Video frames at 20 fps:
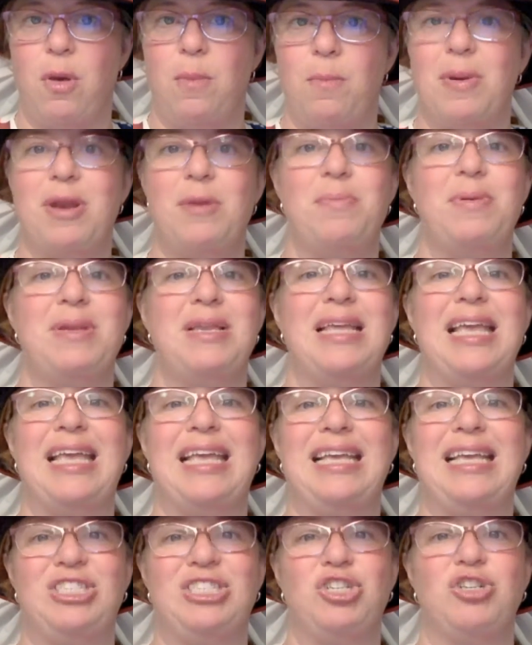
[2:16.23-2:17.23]
But it'd be
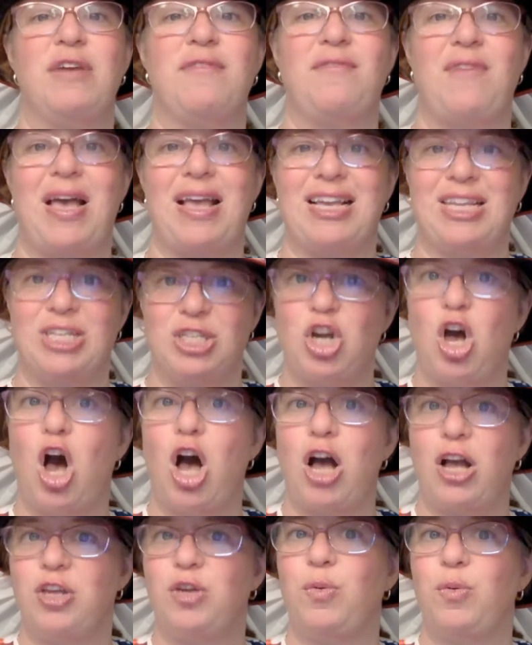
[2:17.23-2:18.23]
easier if I can
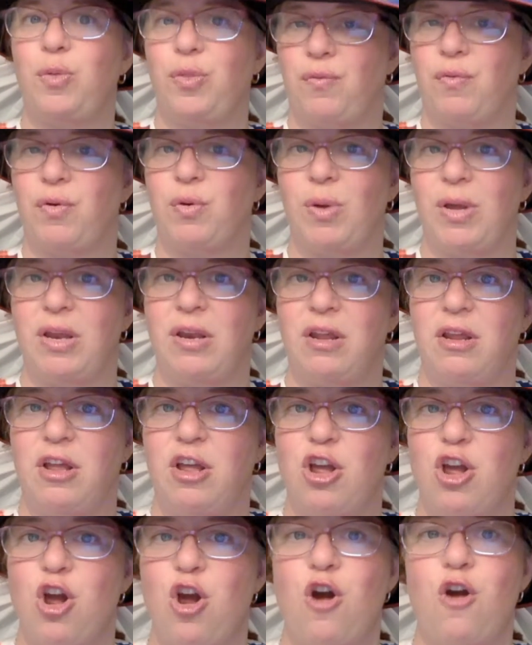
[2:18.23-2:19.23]
talk you through it
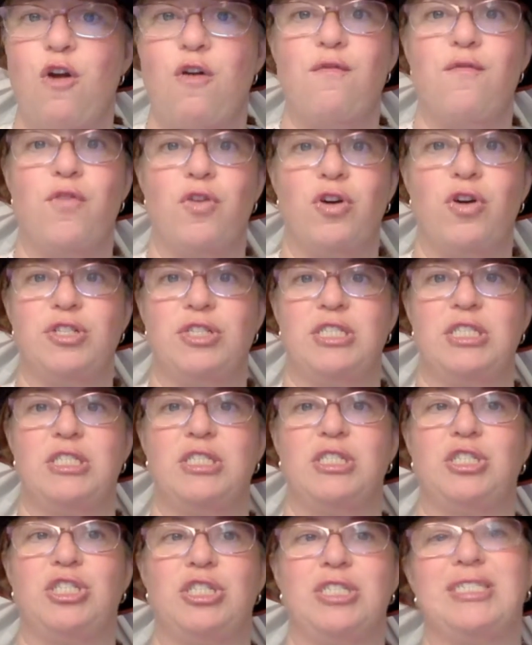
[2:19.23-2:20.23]

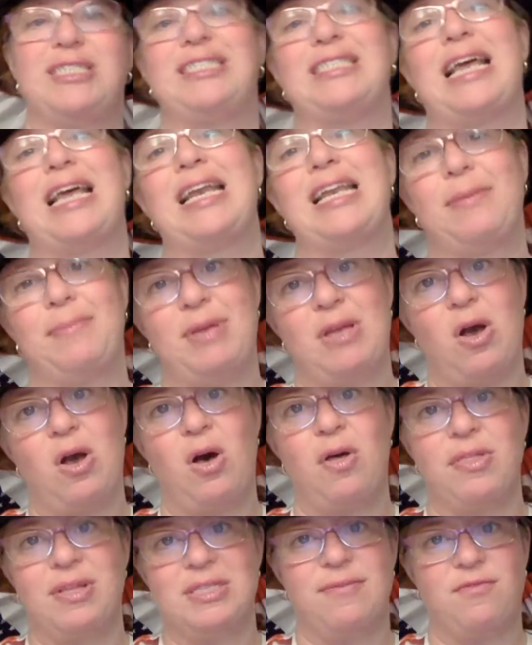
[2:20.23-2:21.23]
versus just sending me
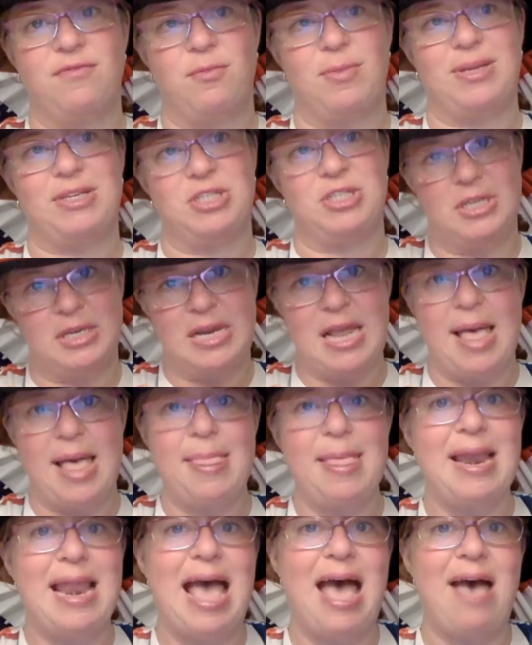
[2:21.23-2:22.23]
all this information
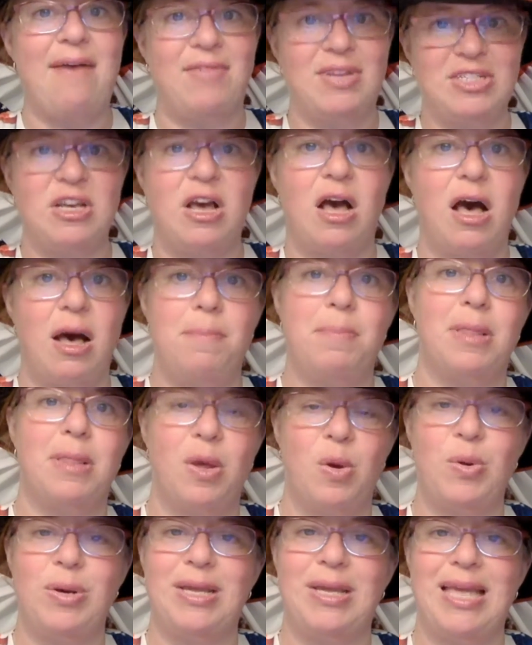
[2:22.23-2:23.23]
and then having to
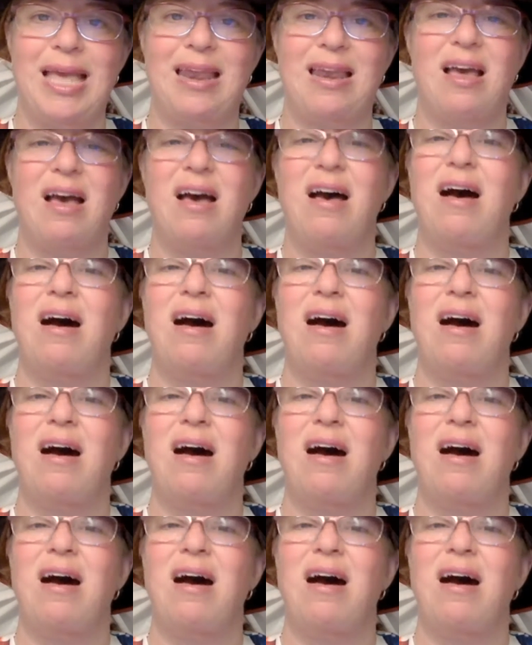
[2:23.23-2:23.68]
upload again.